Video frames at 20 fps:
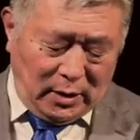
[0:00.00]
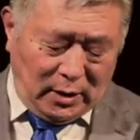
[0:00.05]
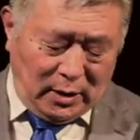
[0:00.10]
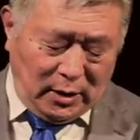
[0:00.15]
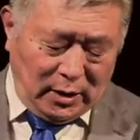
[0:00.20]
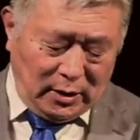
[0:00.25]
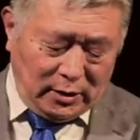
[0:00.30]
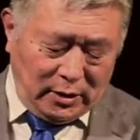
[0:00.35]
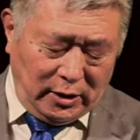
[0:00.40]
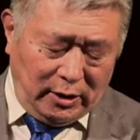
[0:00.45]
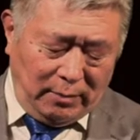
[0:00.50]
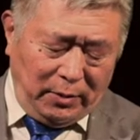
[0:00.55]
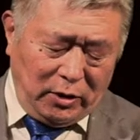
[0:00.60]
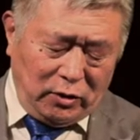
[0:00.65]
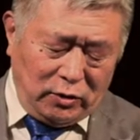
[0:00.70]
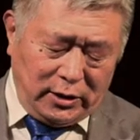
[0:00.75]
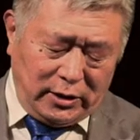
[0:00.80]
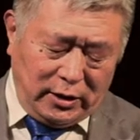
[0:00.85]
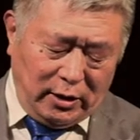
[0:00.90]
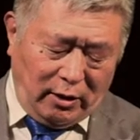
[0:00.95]
Uh, the
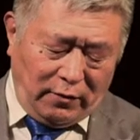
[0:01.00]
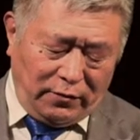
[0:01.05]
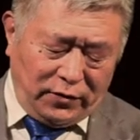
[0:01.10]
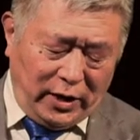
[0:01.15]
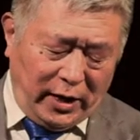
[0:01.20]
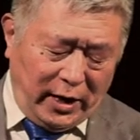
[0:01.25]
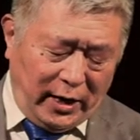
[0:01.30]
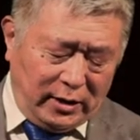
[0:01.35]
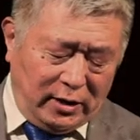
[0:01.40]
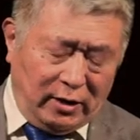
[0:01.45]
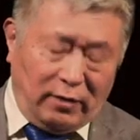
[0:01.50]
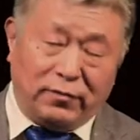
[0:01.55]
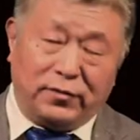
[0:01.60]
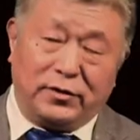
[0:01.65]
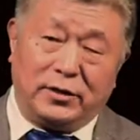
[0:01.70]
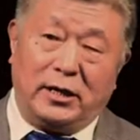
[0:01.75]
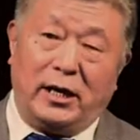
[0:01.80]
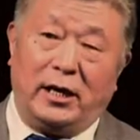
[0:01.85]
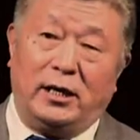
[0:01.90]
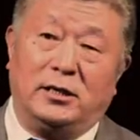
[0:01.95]
immunity of the head of
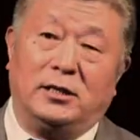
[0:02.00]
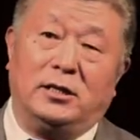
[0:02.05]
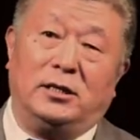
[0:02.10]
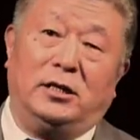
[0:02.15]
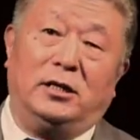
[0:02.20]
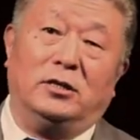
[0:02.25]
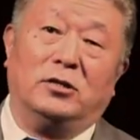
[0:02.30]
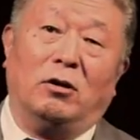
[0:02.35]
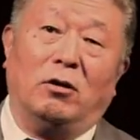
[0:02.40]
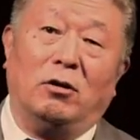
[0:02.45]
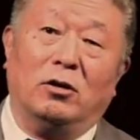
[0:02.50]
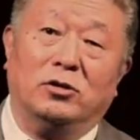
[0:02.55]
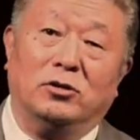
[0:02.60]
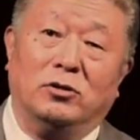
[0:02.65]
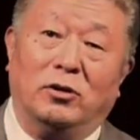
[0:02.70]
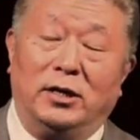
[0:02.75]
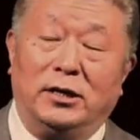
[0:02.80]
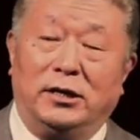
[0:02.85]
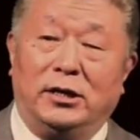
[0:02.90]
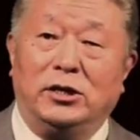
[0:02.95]
state is
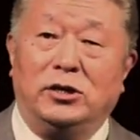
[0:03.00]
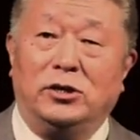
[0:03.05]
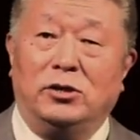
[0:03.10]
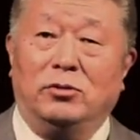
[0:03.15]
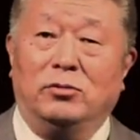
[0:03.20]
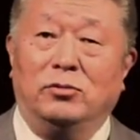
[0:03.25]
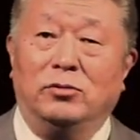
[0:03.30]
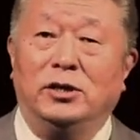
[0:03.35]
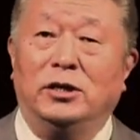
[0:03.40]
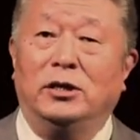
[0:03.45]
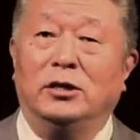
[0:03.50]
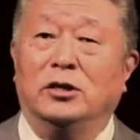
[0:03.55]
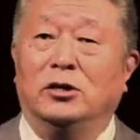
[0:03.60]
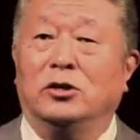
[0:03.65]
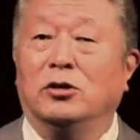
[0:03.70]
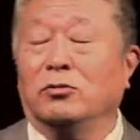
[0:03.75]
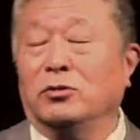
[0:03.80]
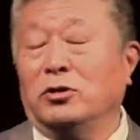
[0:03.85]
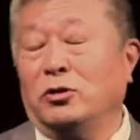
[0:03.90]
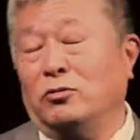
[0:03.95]
also an issue in the
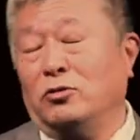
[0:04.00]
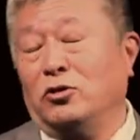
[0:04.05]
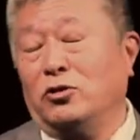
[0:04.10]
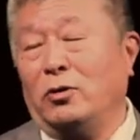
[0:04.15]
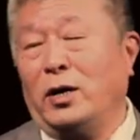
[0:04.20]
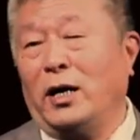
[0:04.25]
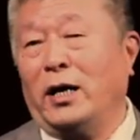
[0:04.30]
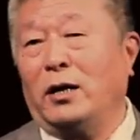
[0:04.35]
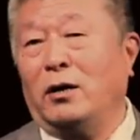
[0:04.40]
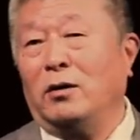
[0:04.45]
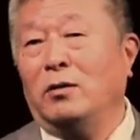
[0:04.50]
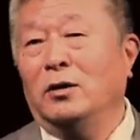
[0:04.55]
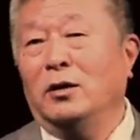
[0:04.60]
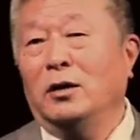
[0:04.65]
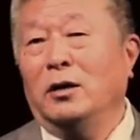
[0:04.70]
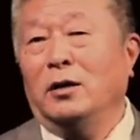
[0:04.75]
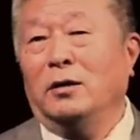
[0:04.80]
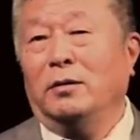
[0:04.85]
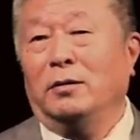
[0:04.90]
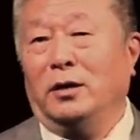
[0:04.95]
Tokyo trial.
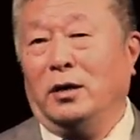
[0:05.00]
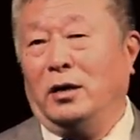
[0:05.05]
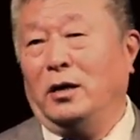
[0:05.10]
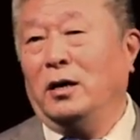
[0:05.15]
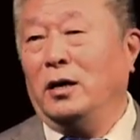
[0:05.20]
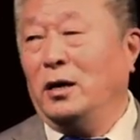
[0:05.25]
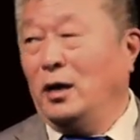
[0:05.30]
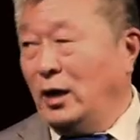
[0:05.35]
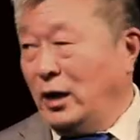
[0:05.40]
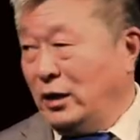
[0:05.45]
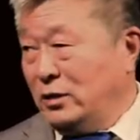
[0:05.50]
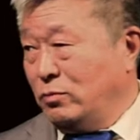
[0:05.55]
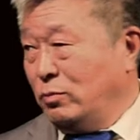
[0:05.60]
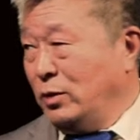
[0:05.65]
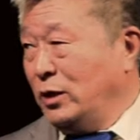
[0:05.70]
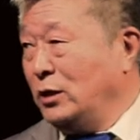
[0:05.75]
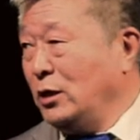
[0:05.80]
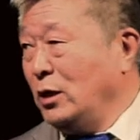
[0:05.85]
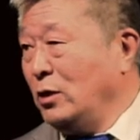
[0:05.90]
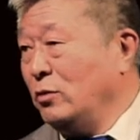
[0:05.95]
as
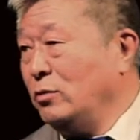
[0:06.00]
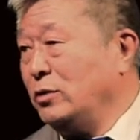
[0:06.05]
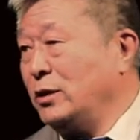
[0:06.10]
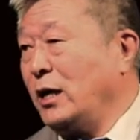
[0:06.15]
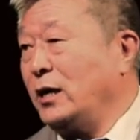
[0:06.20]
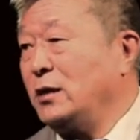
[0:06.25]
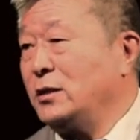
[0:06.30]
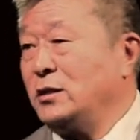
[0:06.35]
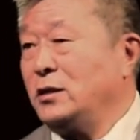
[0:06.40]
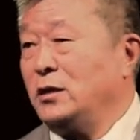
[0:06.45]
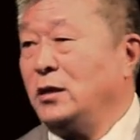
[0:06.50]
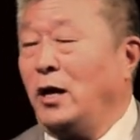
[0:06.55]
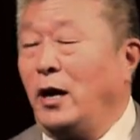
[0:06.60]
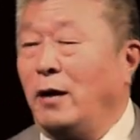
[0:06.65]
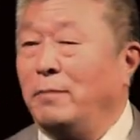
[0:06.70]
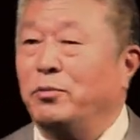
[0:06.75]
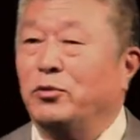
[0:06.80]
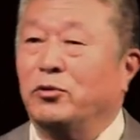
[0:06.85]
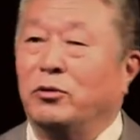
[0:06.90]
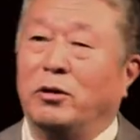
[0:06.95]
we know that
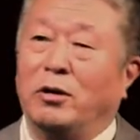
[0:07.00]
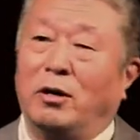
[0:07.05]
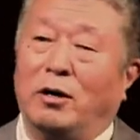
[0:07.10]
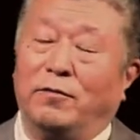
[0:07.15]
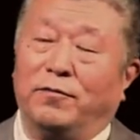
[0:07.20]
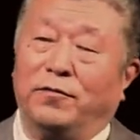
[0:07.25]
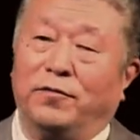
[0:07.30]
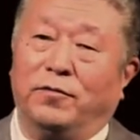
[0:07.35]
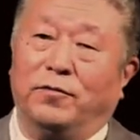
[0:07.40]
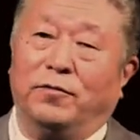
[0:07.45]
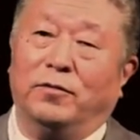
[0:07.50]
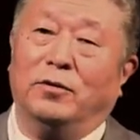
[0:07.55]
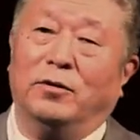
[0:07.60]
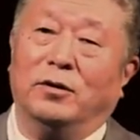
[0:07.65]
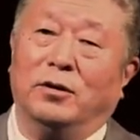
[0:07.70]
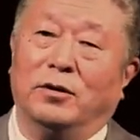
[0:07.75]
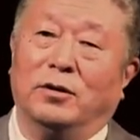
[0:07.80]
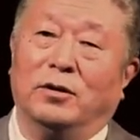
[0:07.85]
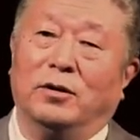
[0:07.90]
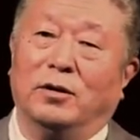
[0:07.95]
Emperor of,
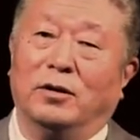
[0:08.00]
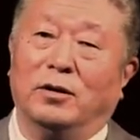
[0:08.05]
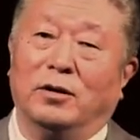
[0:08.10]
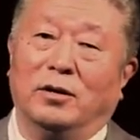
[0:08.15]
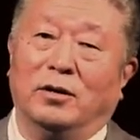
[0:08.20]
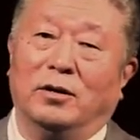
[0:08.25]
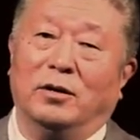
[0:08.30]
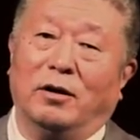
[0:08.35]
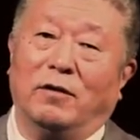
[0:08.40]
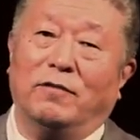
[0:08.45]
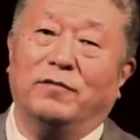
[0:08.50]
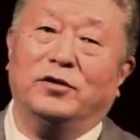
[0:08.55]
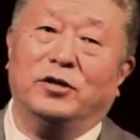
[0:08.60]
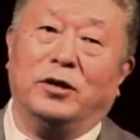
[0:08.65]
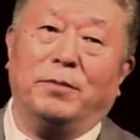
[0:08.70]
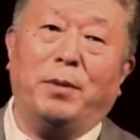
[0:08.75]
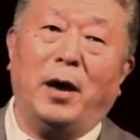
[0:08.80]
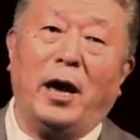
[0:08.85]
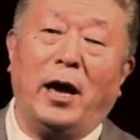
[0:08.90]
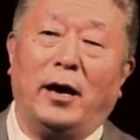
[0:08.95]
of
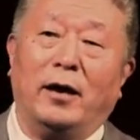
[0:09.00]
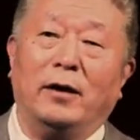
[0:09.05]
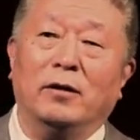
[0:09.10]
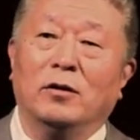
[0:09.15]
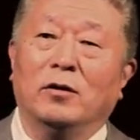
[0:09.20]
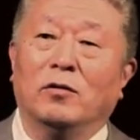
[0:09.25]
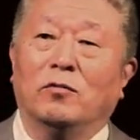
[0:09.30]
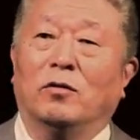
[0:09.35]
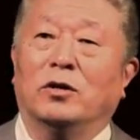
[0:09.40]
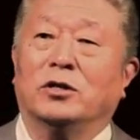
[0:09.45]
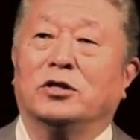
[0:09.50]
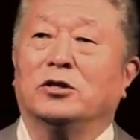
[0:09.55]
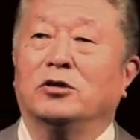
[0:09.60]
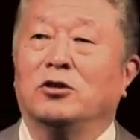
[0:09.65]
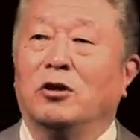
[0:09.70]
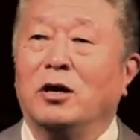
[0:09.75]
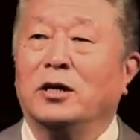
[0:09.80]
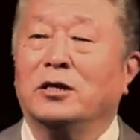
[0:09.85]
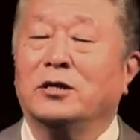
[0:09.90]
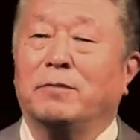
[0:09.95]
Japan was
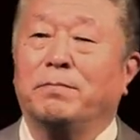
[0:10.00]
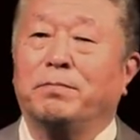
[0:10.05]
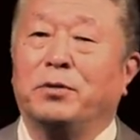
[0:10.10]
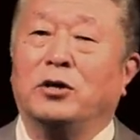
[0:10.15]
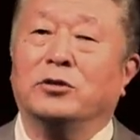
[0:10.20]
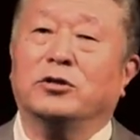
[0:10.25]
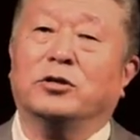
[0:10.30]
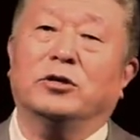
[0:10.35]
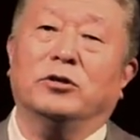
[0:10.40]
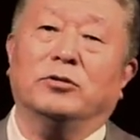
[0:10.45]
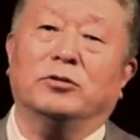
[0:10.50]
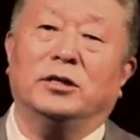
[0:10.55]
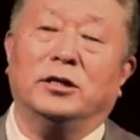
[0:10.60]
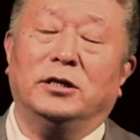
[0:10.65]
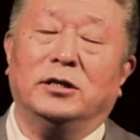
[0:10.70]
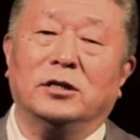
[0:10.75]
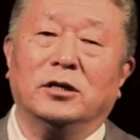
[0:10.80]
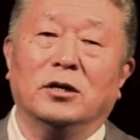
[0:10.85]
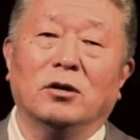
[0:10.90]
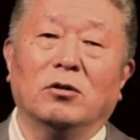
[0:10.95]
not
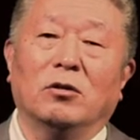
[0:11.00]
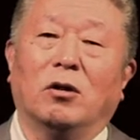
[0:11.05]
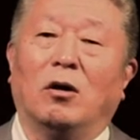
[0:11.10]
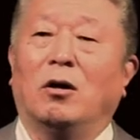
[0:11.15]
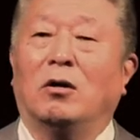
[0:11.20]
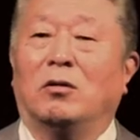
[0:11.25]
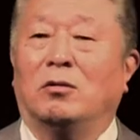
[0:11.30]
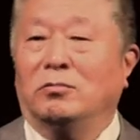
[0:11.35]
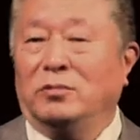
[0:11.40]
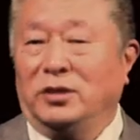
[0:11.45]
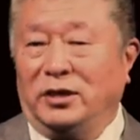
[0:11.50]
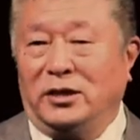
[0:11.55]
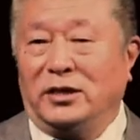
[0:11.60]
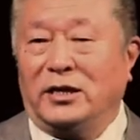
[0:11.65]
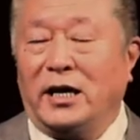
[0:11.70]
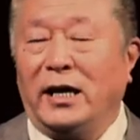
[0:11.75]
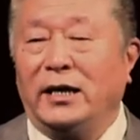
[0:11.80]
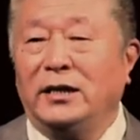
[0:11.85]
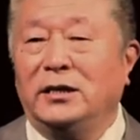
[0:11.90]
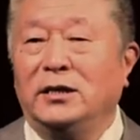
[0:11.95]
prosecuted or
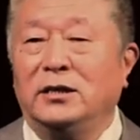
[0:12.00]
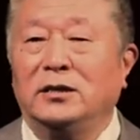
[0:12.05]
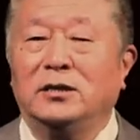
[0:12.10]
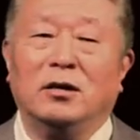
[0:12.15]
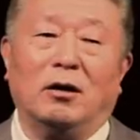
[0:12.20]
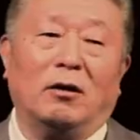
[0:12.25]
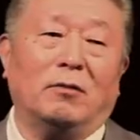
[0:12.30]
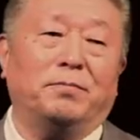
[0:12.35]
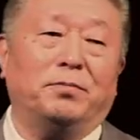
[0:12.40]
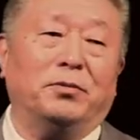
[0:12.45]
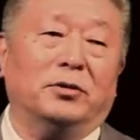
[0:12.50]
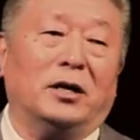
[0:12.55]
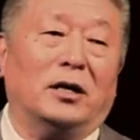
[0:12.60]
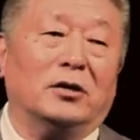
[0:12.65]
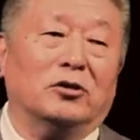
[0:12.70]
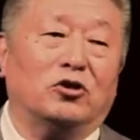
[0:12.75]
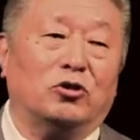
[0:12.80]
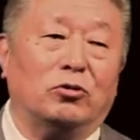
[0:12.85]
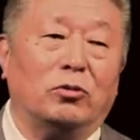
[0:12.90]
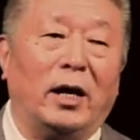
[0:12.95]
indicted or put
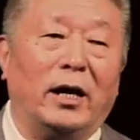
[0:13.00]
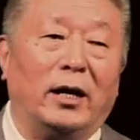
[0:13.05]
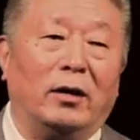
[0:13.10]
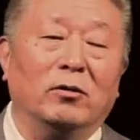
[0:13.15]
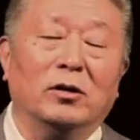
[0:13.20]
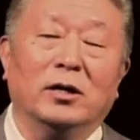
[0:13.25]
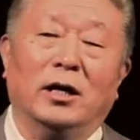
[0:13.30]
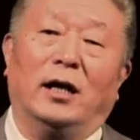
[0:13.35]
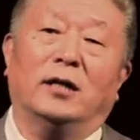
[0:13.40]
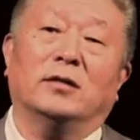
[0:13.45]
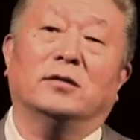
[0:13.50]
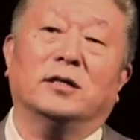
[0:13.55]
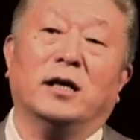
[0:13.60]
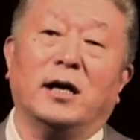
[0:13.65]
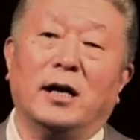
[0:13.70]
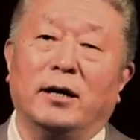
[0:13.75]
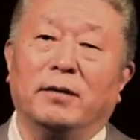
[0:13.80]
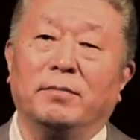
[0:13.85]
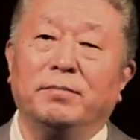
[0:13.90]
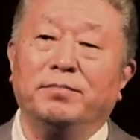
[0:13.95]
on trial at
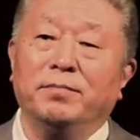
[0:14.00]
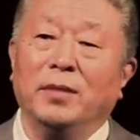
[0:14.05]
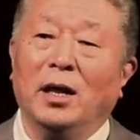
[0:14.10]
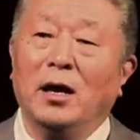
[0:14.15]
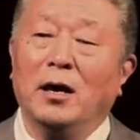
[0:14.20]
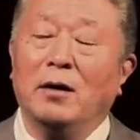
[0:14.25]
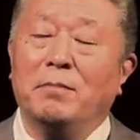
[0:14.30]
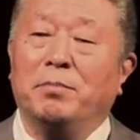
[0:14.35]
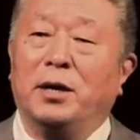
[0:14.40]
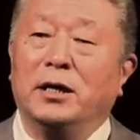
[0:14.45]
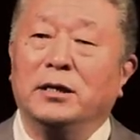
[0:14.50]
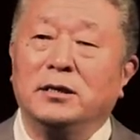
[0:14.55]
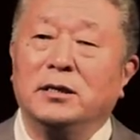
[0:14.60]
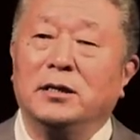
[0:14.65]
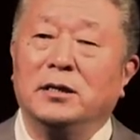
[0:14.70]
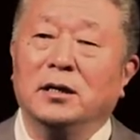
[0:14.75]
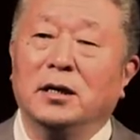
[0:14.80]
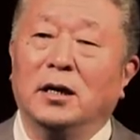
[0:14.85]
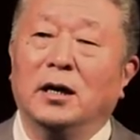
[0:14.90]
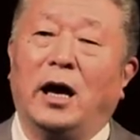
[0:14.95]
the time, but
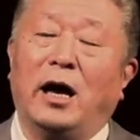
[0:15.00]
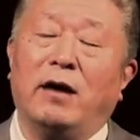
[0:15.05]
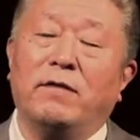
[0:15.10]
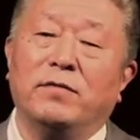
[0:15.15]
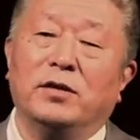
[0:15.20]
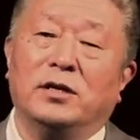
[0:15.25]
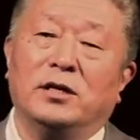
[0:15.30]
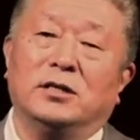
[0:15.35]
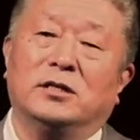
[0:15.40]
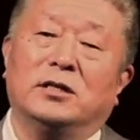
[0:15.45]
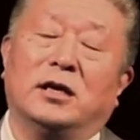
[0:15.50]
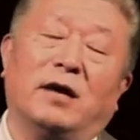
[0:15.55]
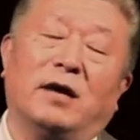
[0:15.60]
evidence